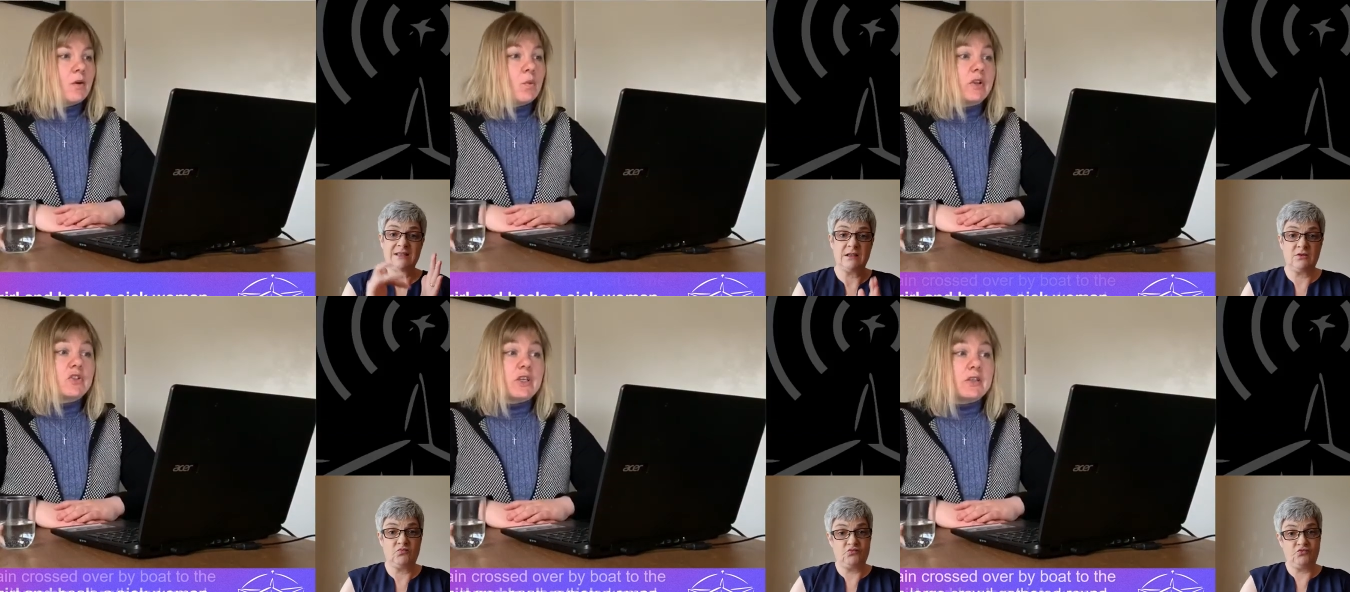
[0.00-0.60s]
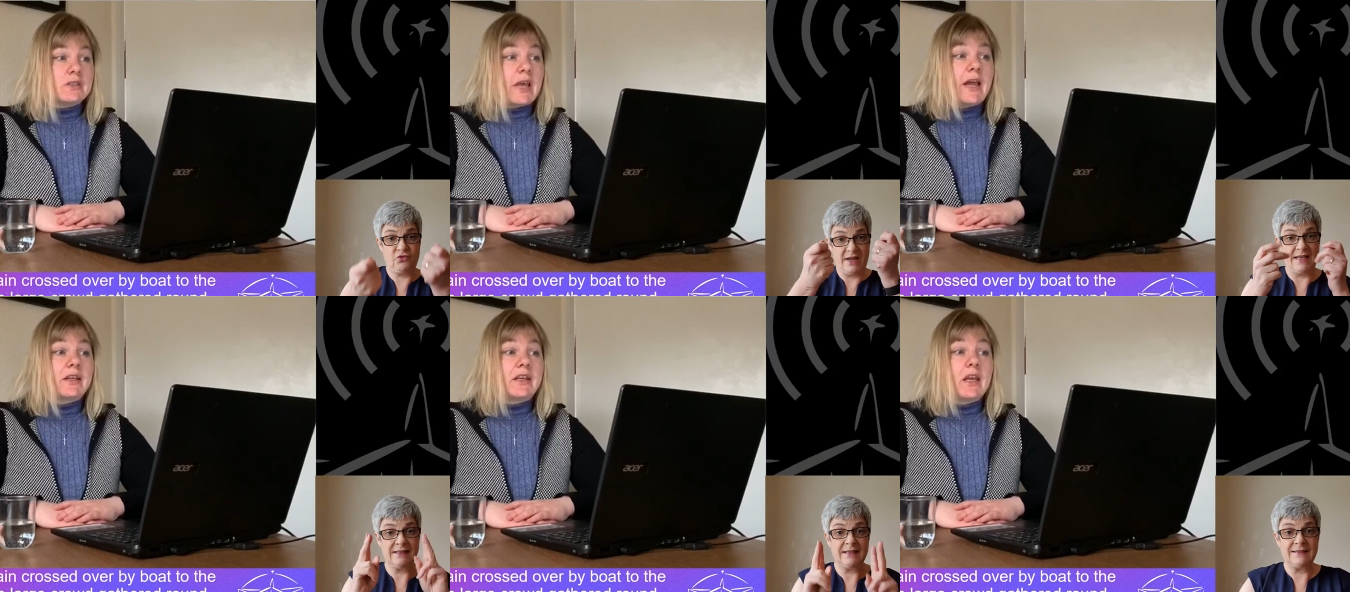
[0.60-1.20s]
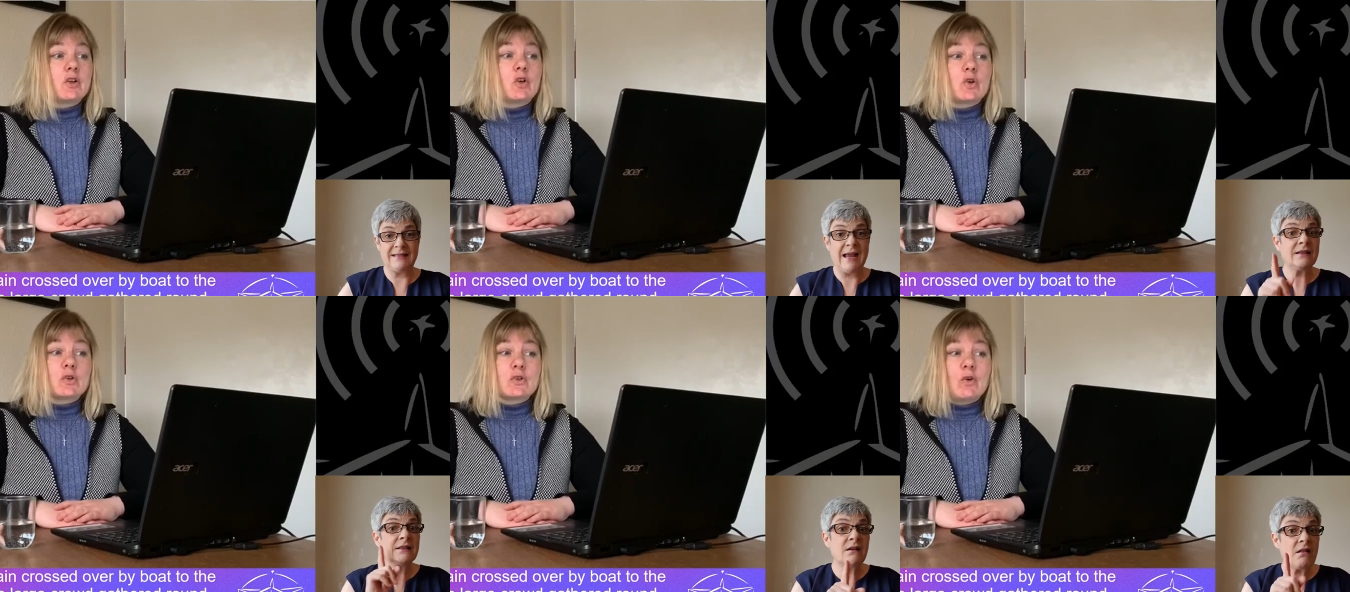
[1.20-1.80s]
Speaker 1: When Jesus had again
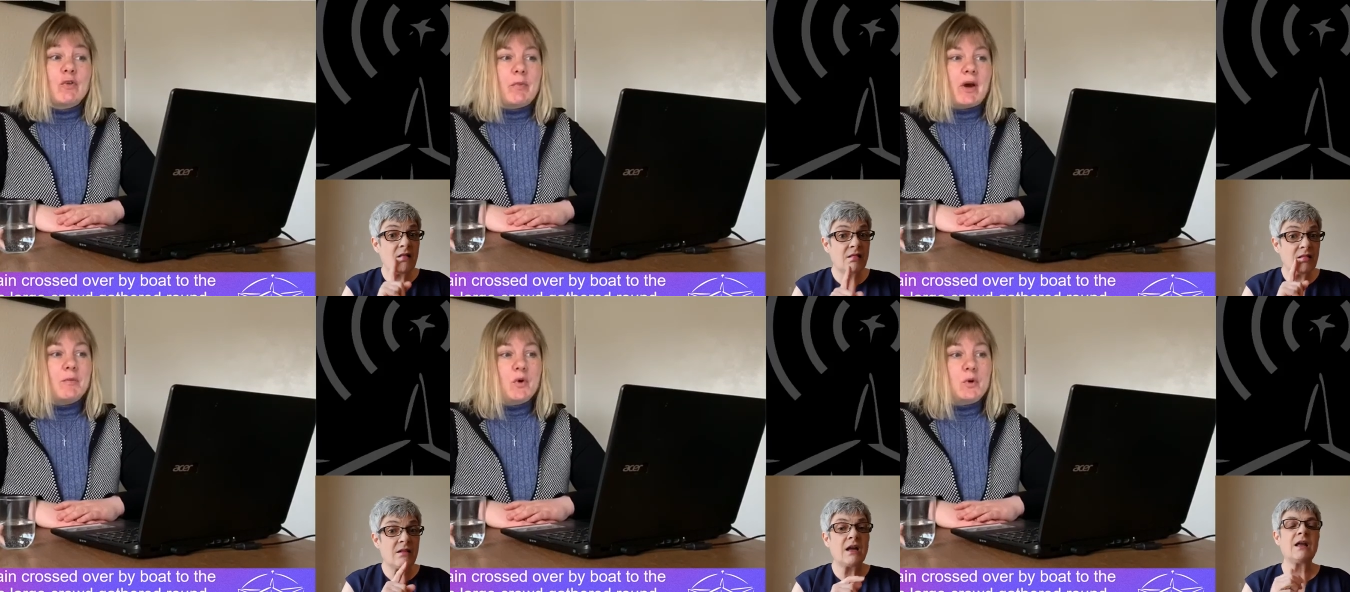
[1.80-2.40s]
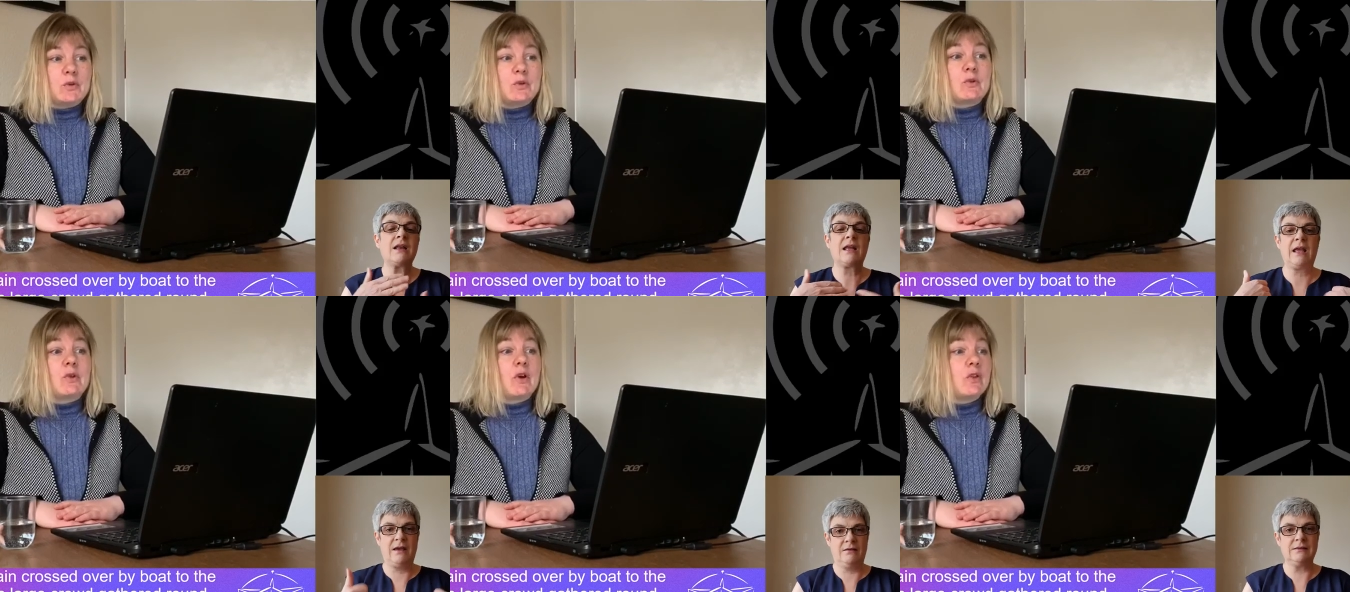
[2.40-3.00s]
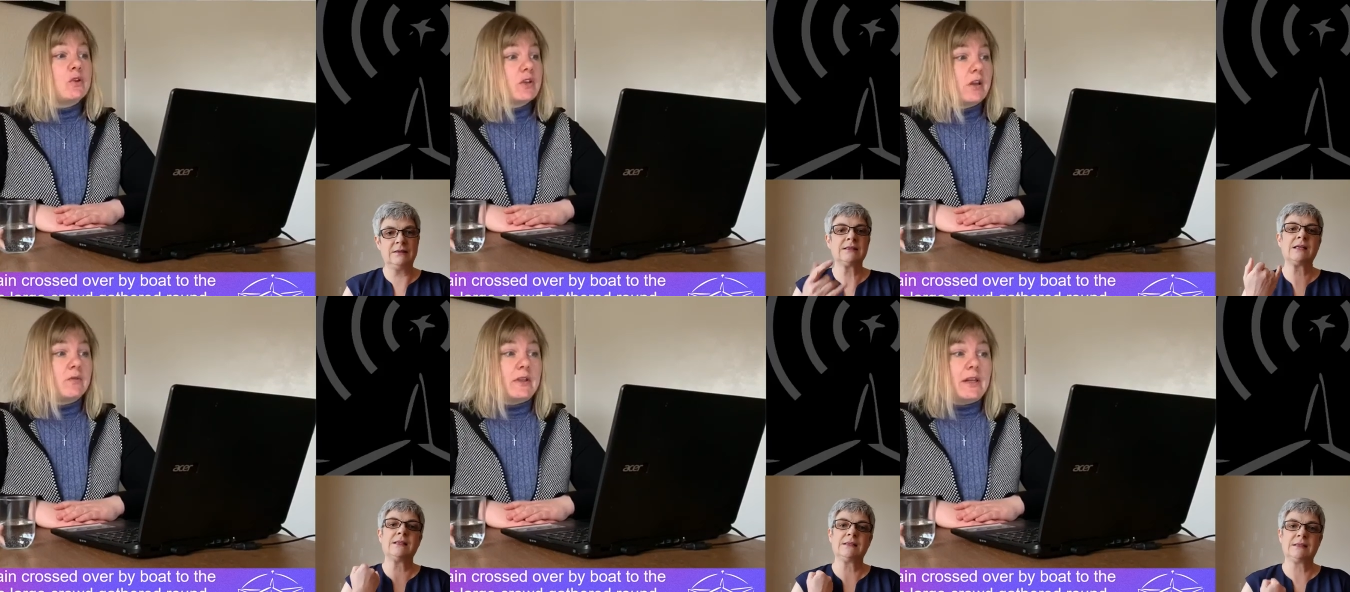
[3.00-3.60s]
crossed over by boat to the other
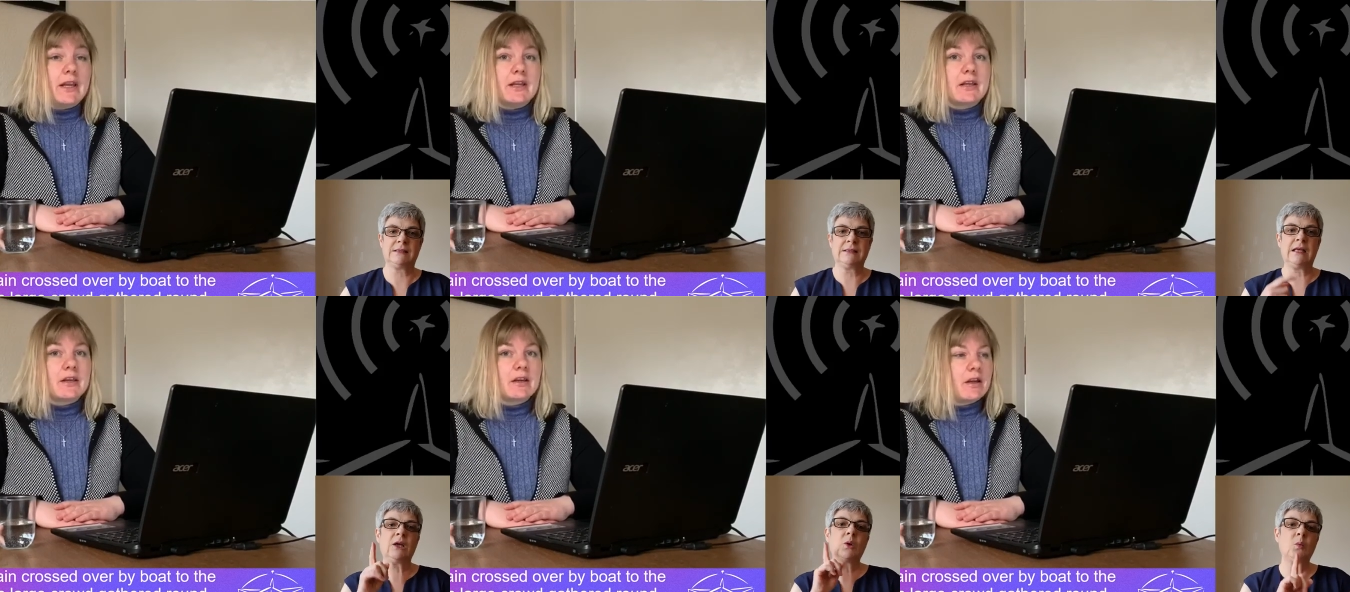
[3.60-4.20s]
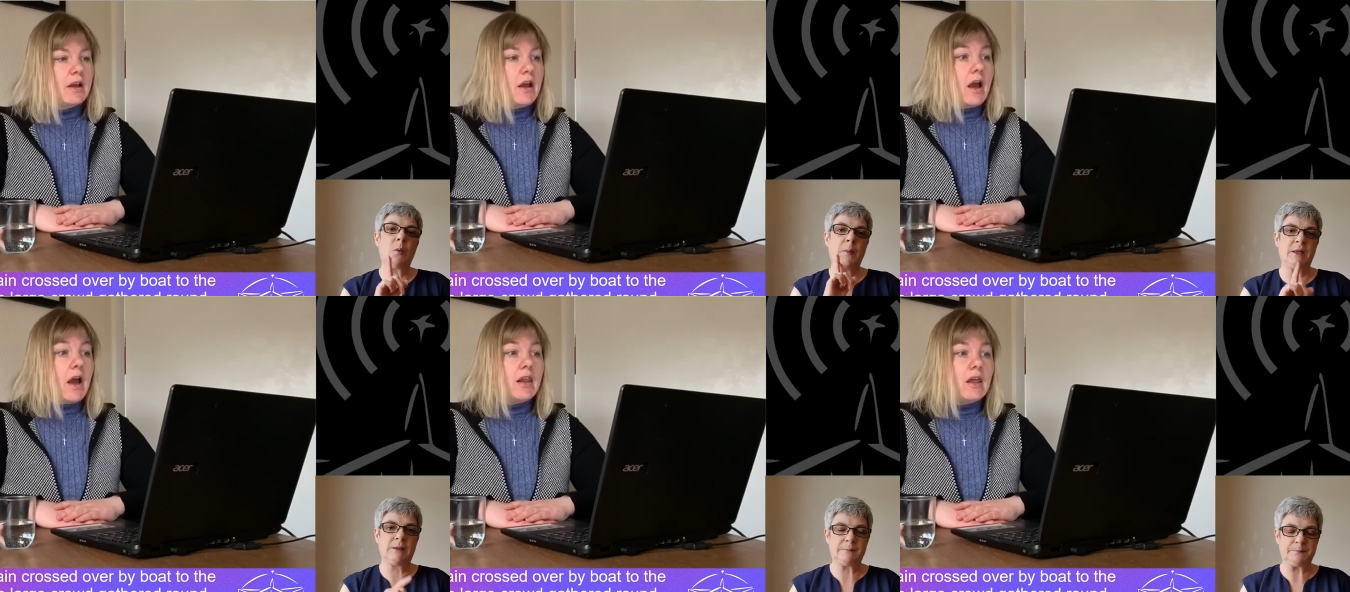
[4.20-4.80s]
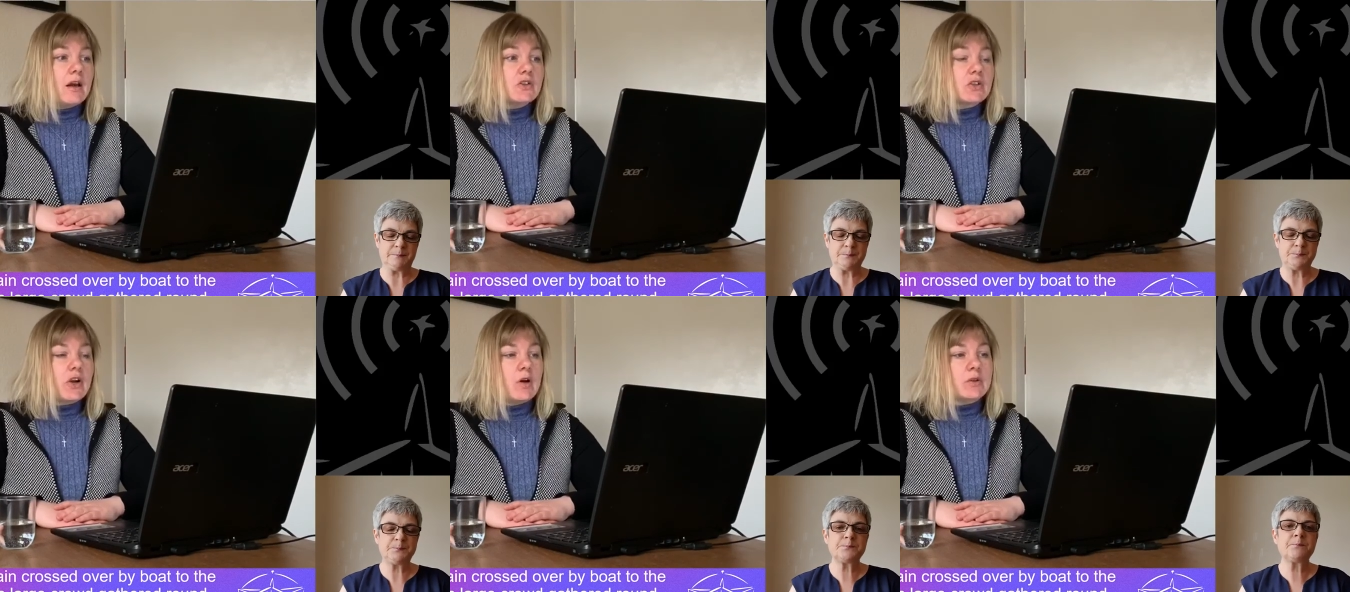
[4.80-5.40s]
side of the lake, a
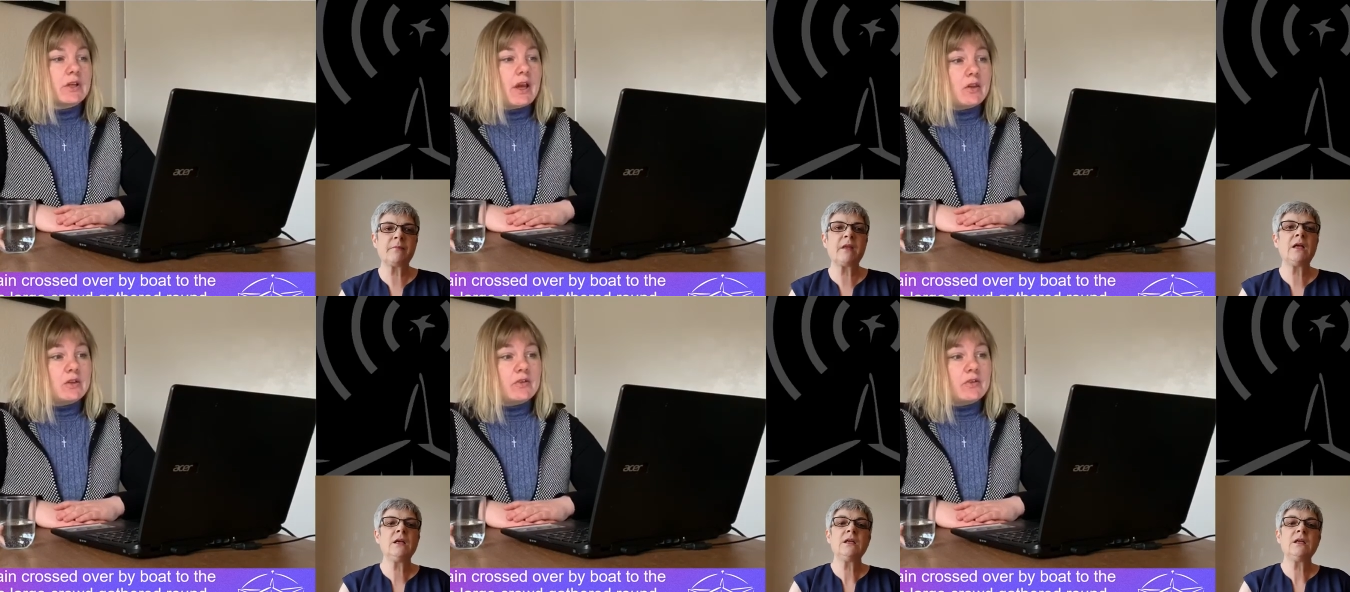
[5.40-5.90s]
large crowd gathered